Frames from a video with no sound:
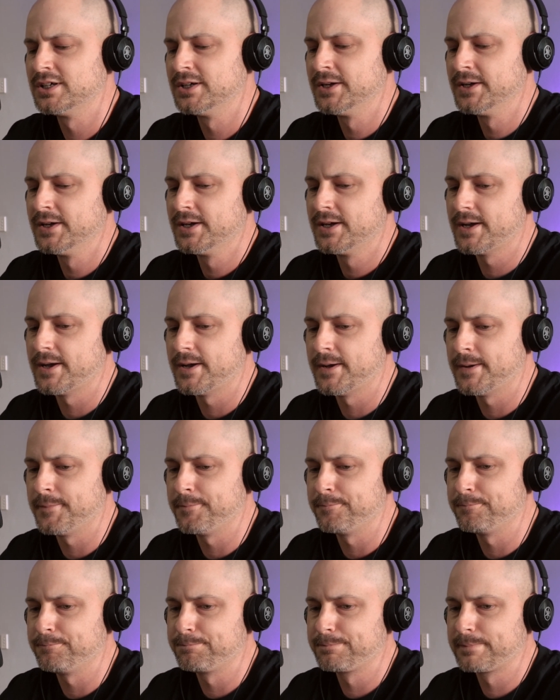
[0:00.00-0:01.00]

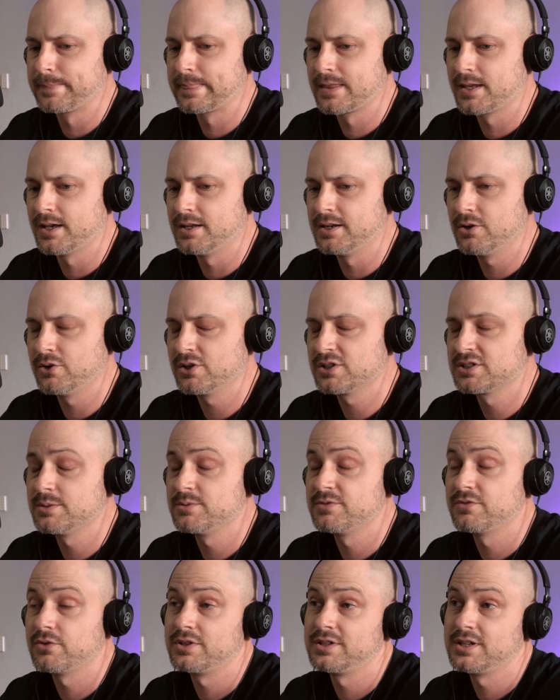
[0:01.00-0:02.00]
And Eric
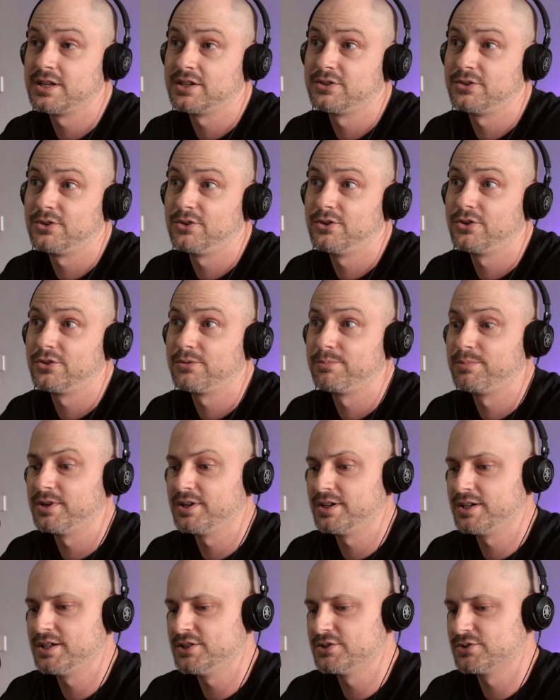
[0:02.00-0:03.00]
seems very down to earth,
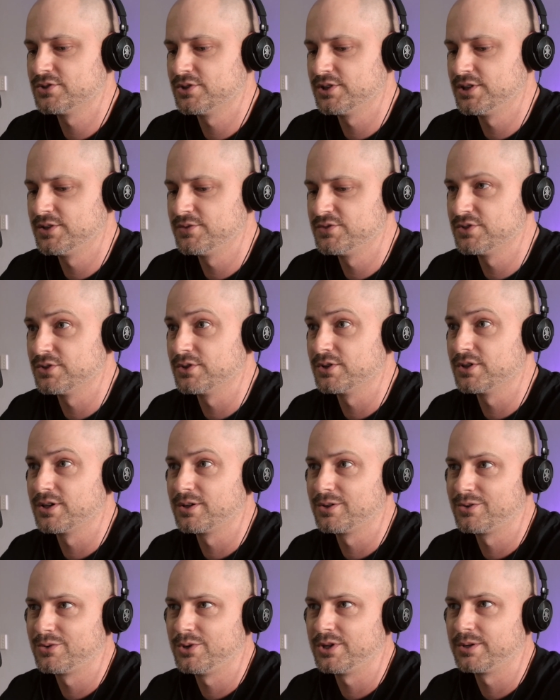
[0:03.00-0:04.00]
but he sort of gives you a
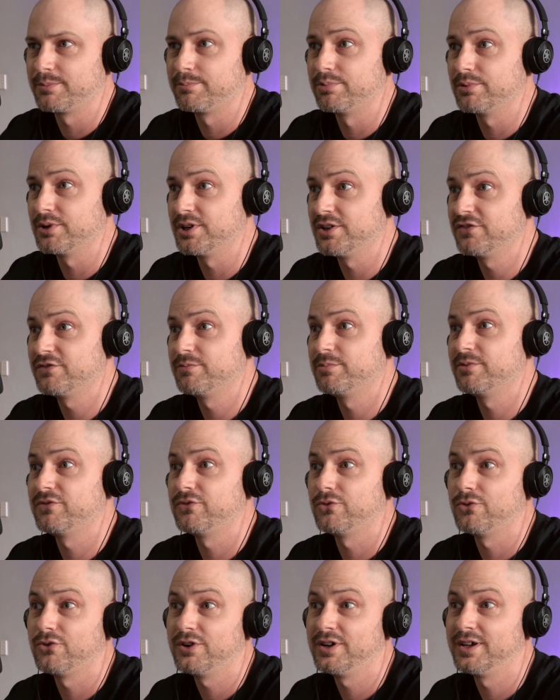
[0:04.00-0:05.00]
quick brief
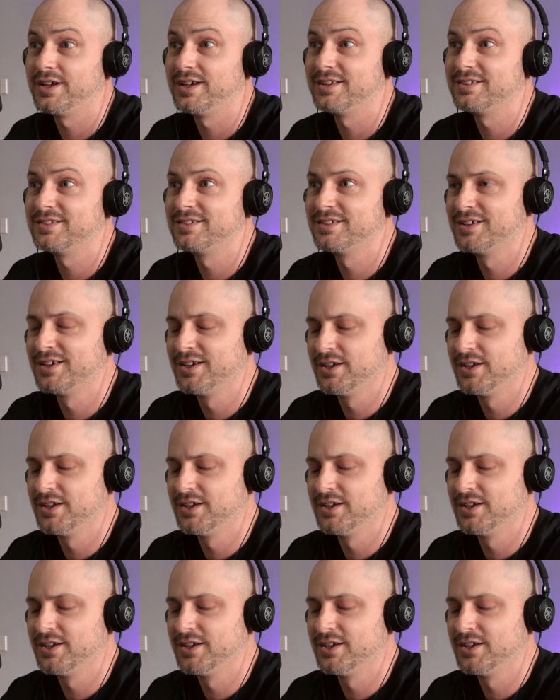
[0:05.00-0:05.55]
beforehand.